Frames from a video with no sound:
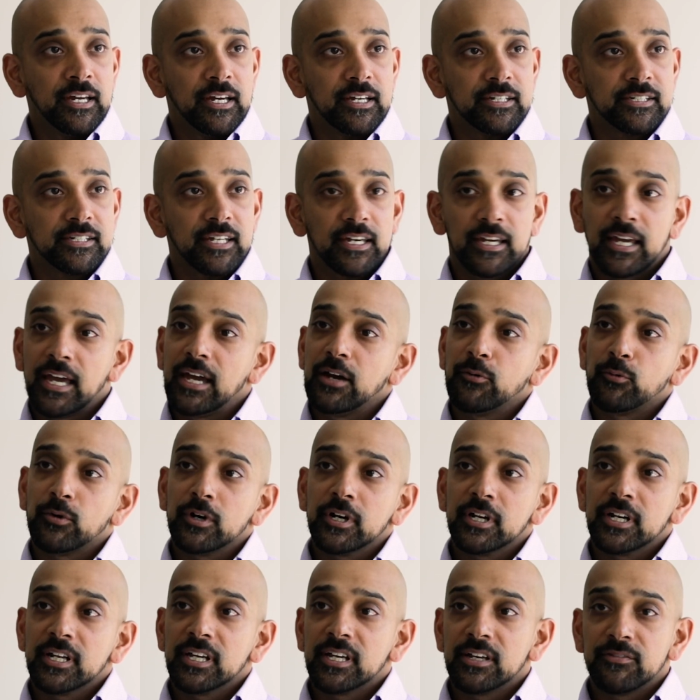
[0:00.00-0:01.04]
It's like, hey, we're
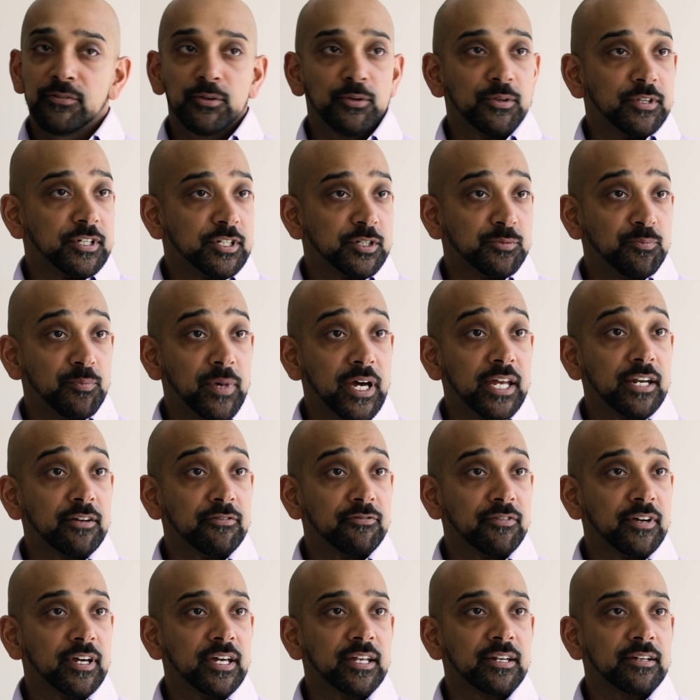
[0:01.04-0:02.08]
going to give you this
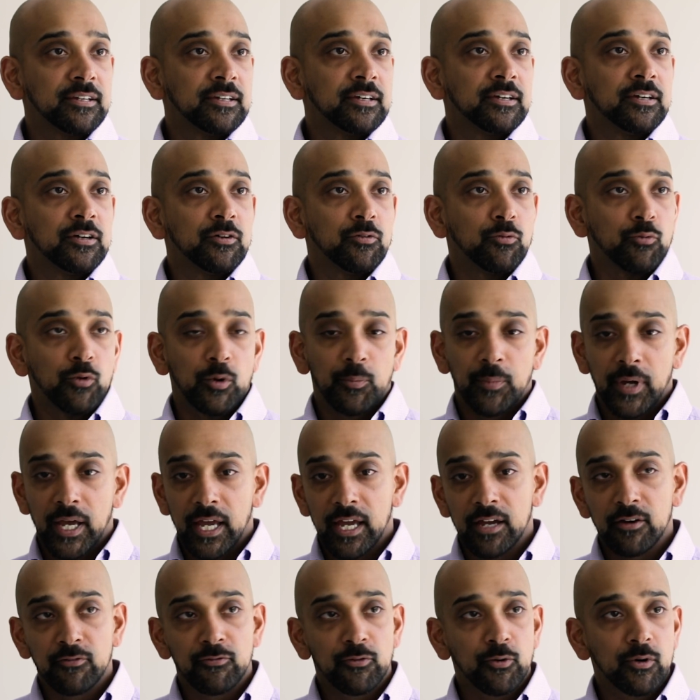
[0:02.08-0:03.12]
benefit we're
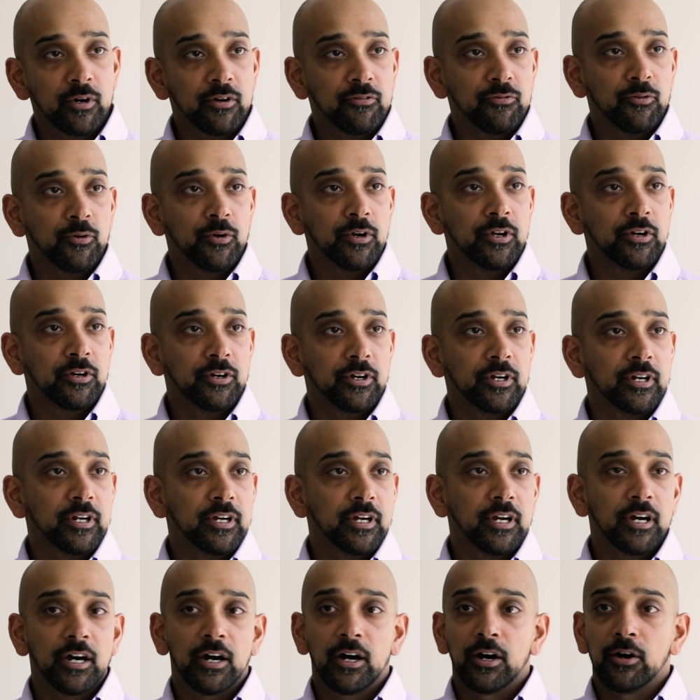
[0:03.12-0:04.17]
paying for it for you. You're going to
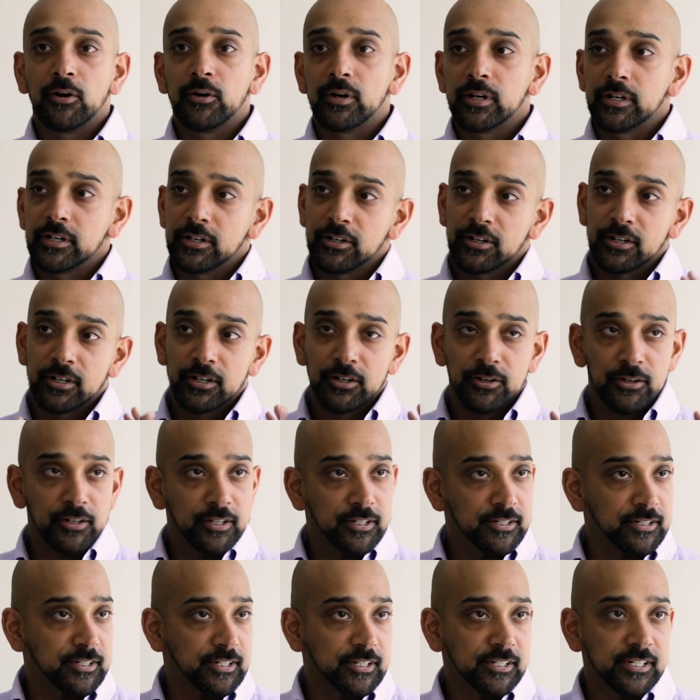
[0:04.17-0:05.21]
go and you're you're
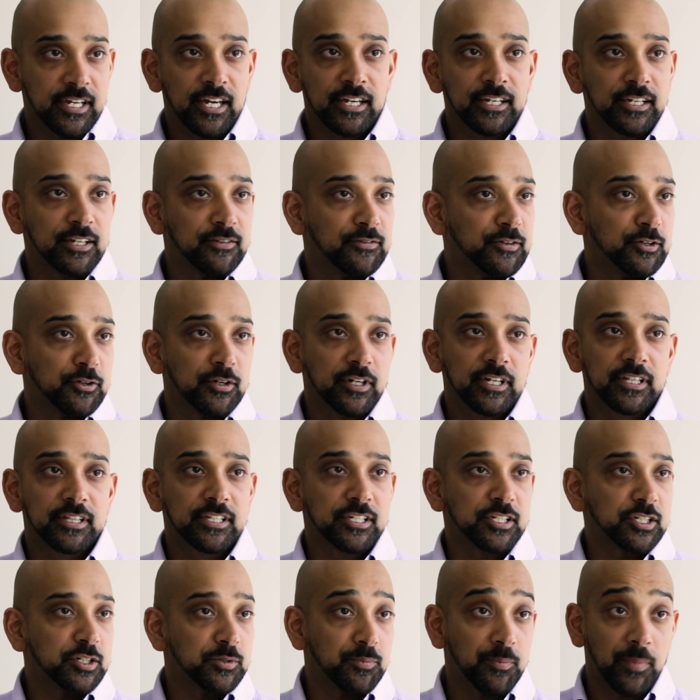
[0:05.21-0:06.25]
this executive and you're going to get
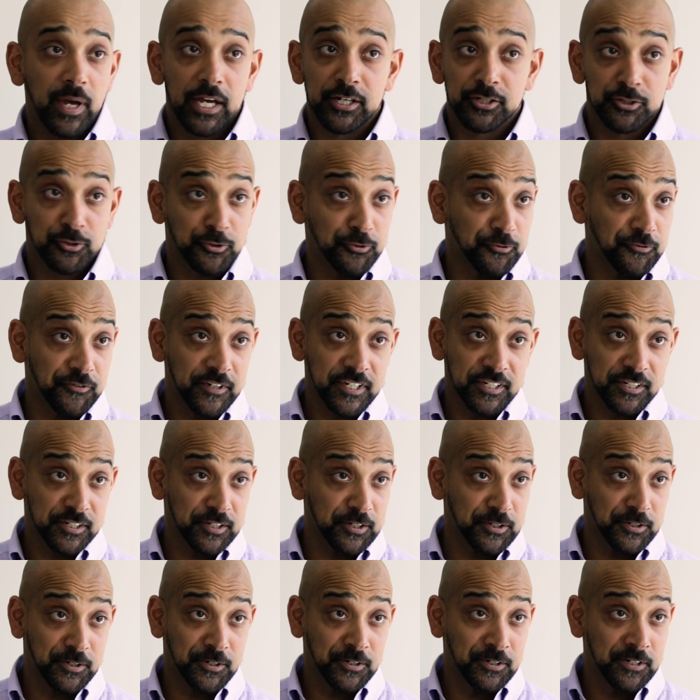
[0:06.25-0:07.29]
this special
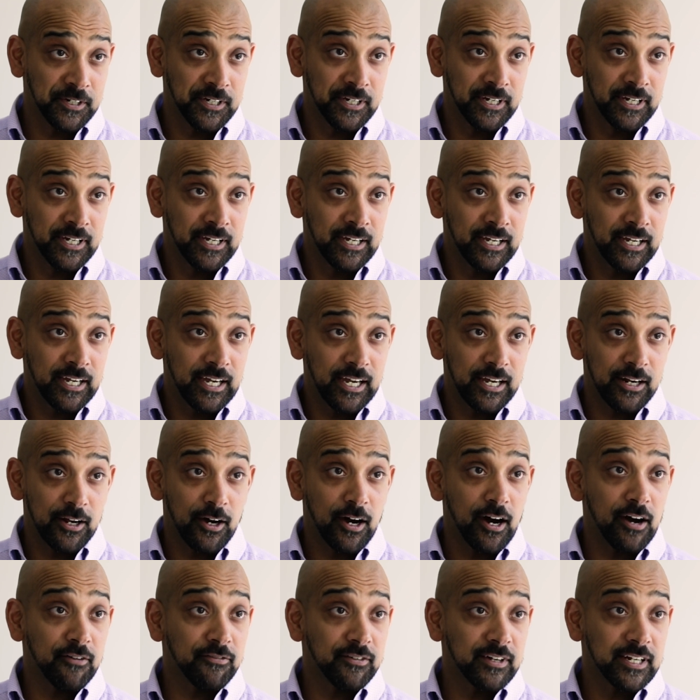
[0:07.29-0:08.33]
physical. And
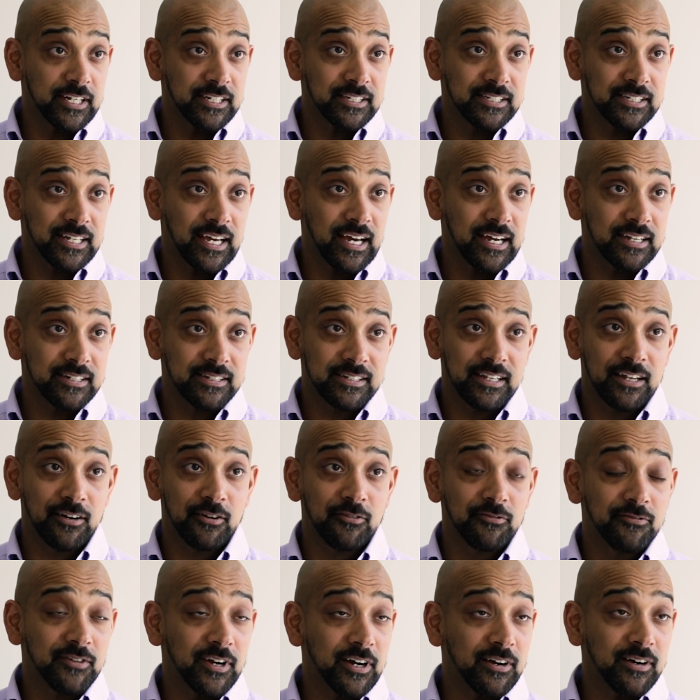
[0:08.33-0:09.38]
often it's tests that are
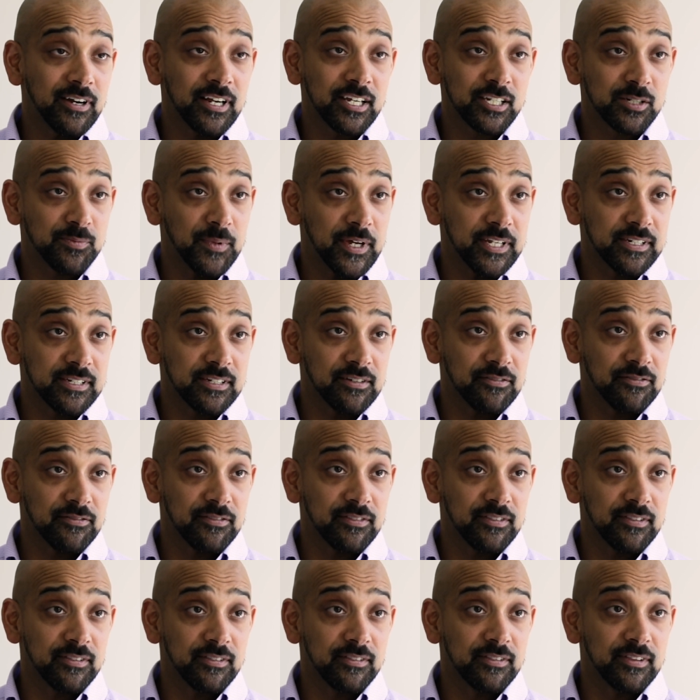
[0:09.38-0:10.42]
very expensive
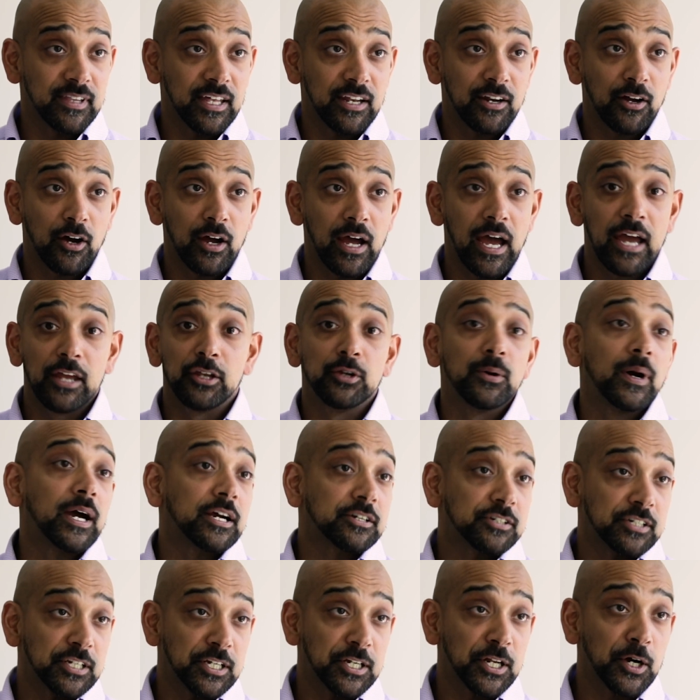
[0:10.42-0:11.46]
that you
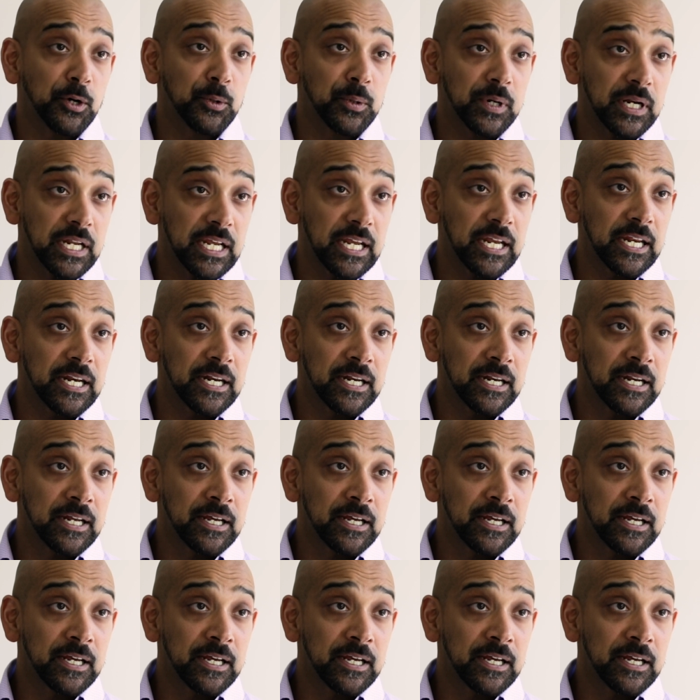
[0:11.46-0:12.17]
actually don't need.